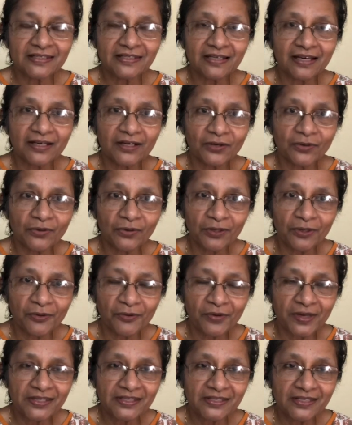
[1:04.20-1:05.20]
Control
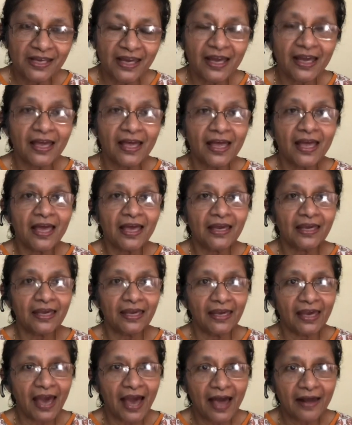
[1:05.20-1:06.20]
USA,
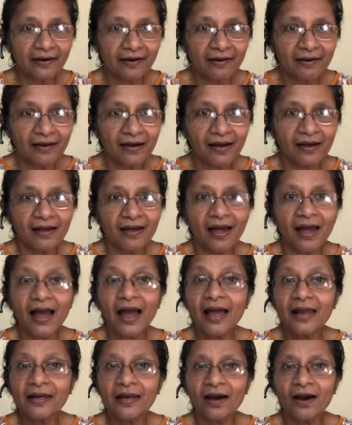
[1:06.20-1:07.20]
Canada
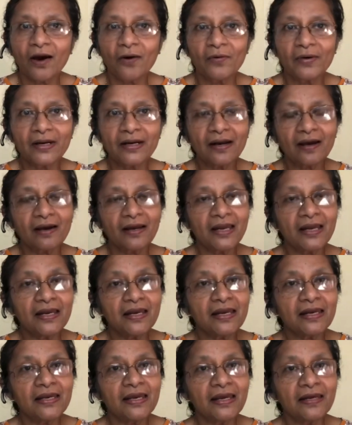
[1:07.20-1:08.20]
and our
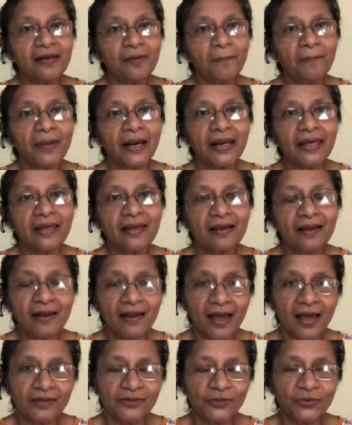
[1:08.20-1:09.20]
Indian Medical
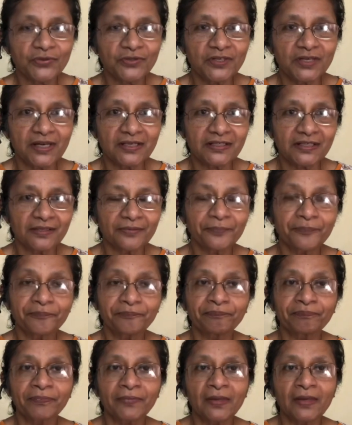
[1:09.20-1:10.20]
Association.
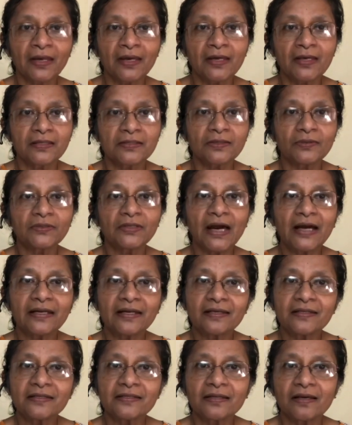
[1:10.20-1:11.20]
So that
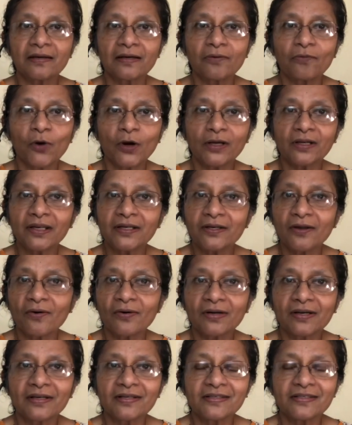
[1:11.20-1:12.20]
is uh, what the
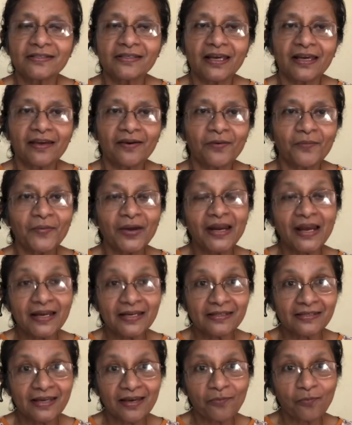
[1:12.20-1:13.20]
doctors say. When I
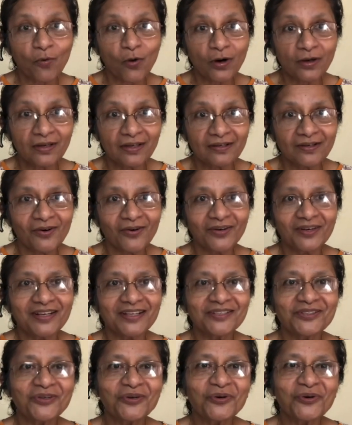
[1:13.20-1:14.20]
say what the doctors
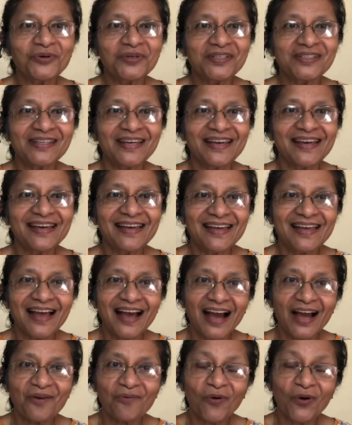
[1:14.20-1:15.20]
don't say,
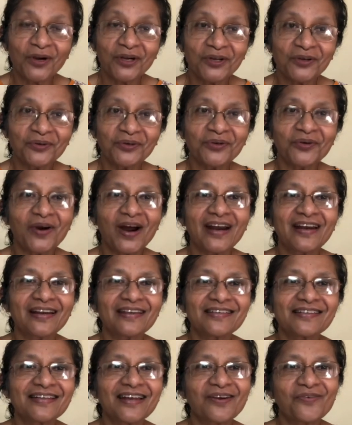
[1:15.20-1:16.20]
I want you to
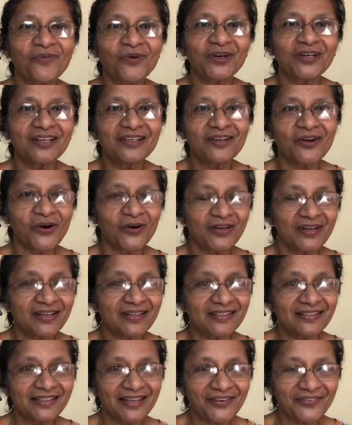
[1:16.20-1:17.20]
understand what the doctors
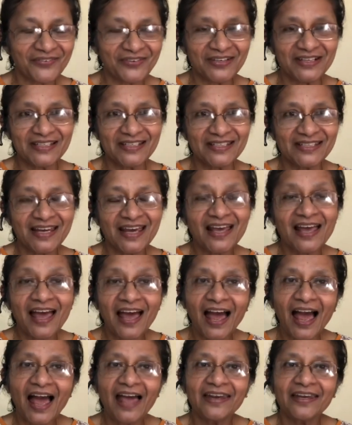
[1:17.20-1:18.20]
say first
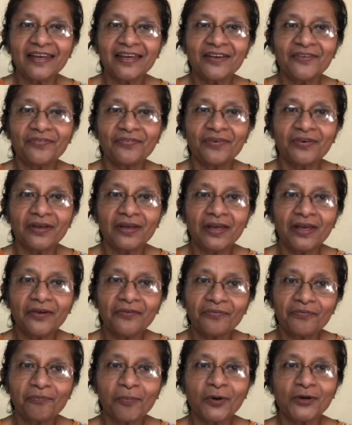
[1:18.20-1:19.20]
and if,
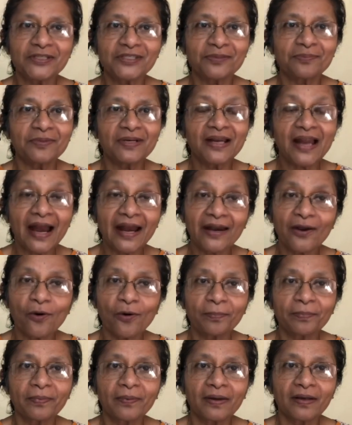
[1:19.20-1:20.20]
if possible
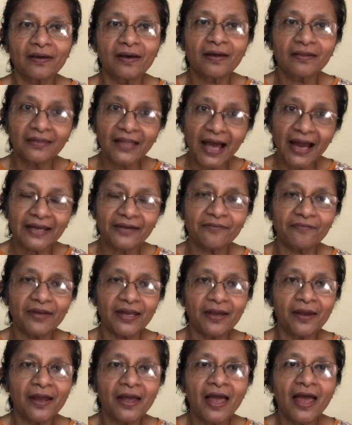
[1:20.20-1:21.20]
adopt that way.
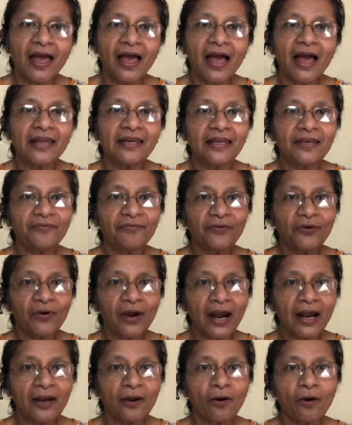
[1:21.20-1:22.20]
And if you
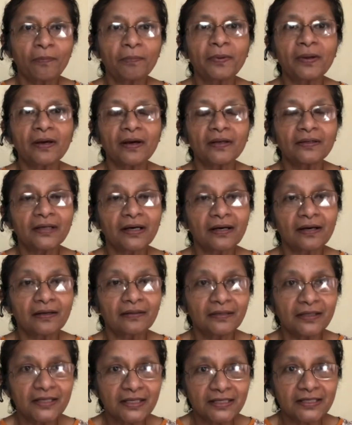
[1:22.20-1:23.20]
adopt the,
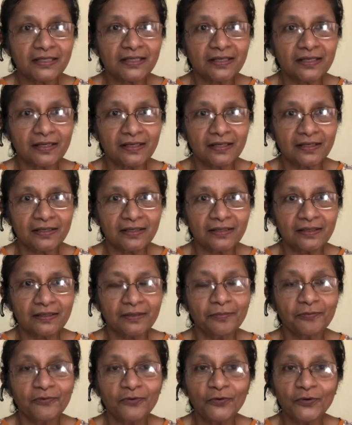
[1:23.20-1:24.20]
this uh,
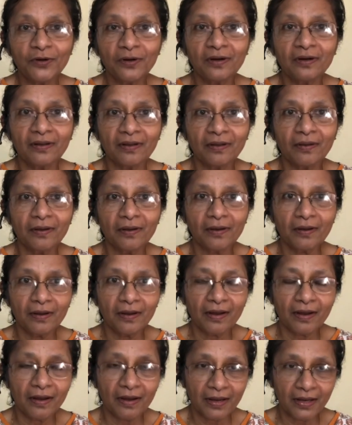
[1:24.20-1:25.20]
food
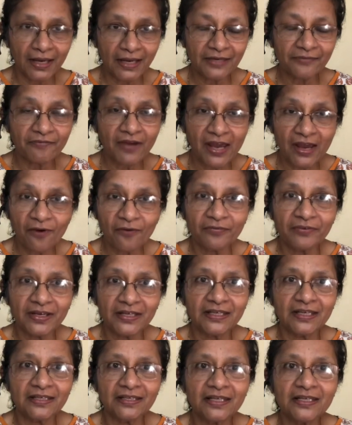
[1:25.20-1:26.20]
eat way of
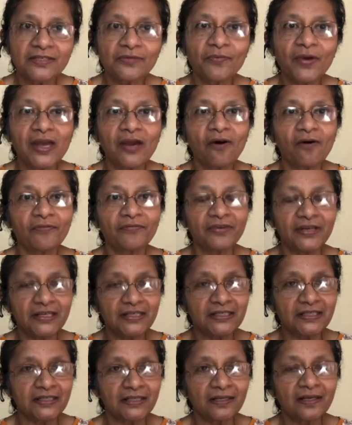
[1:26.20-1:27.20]
eating, this way of
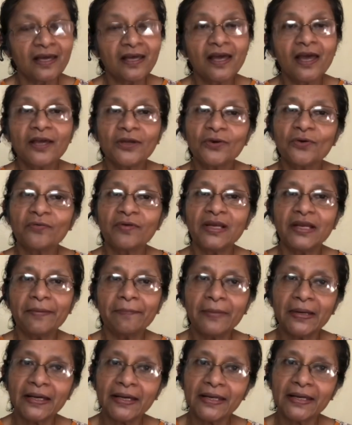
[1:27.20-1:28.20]
eating, you will
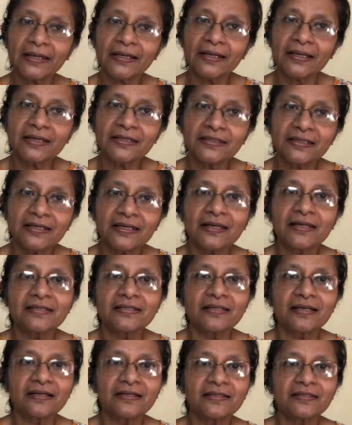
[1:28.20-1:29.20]
immediately see
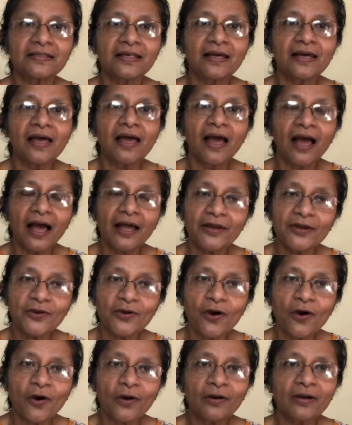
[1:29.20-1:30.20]
results and
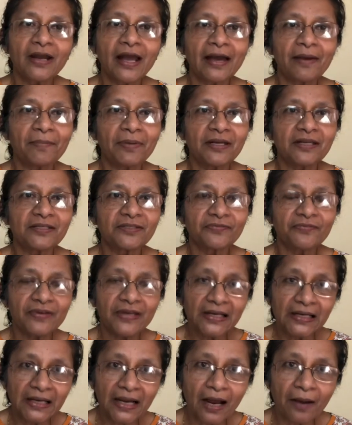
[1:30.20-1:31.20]
your diabetes will
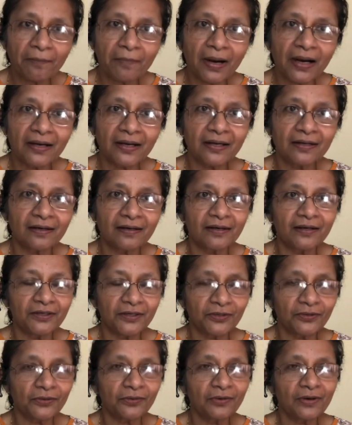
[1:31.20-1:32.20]
come under
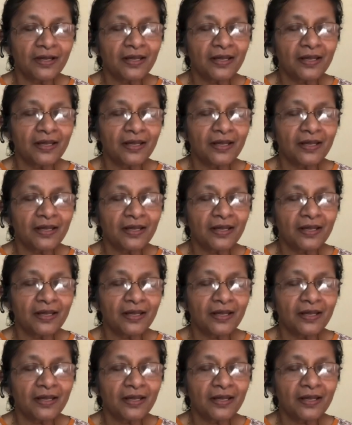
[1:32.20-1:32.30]
control.